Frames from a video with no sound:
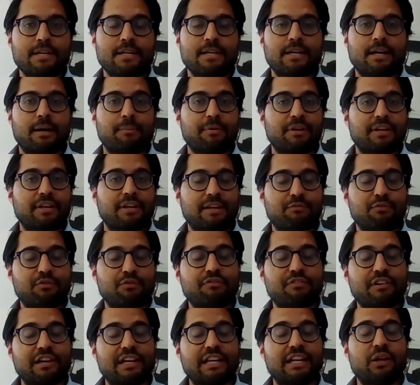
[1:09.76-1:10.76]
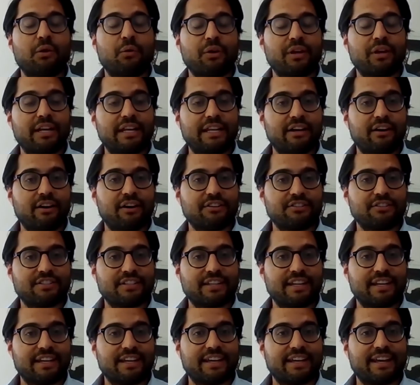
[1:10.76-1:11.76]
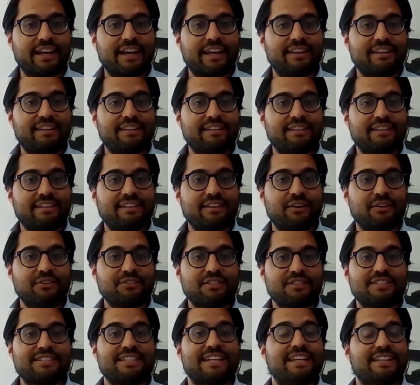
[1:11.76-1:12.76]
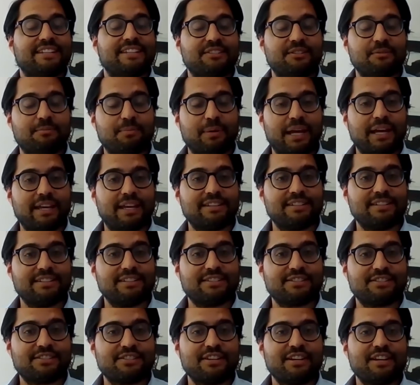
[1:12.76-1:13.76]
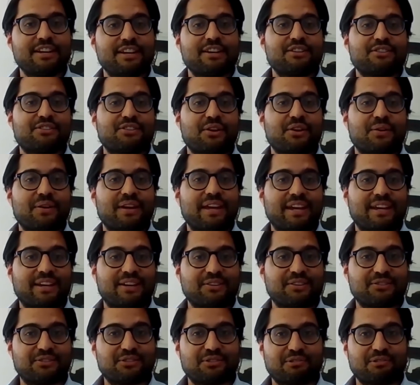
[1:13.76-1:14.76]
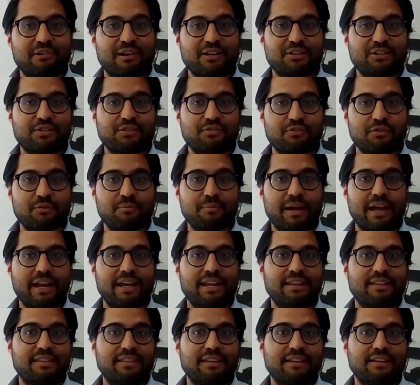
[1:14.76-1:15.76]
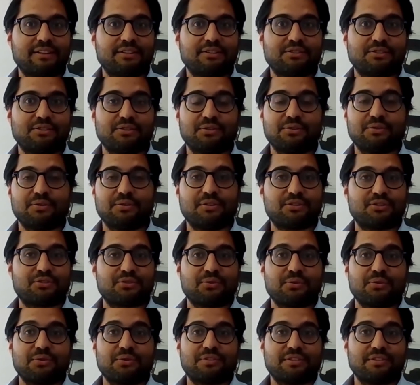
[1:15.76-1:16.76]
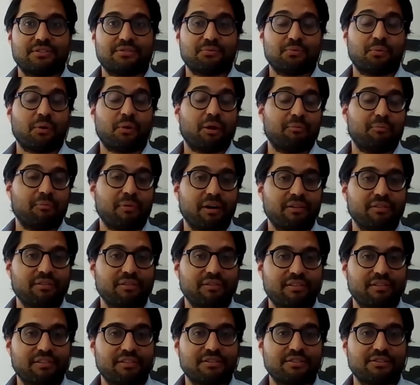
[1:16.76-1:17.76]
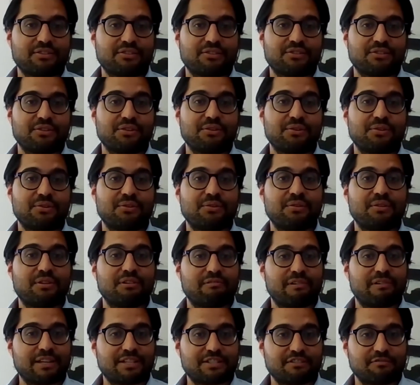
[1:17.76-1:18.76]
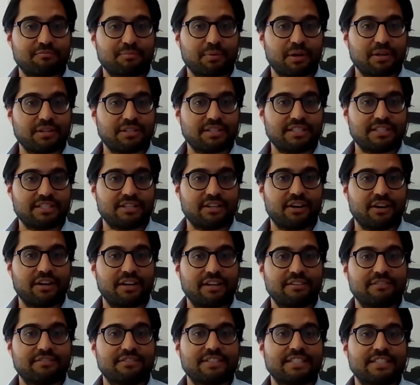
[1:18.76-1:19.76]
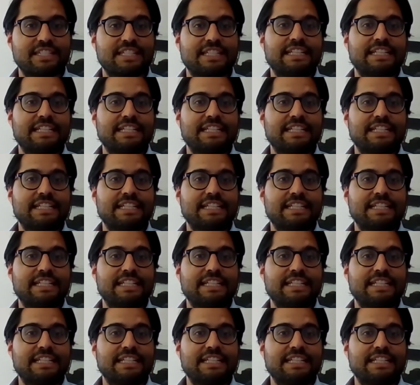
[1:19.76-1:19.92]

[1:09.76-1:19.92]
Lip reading: going to give you a very lawyerly answer here, and the answer is it depends. So it can stretch from anything to as short as 1 month to the rest of parties' lives.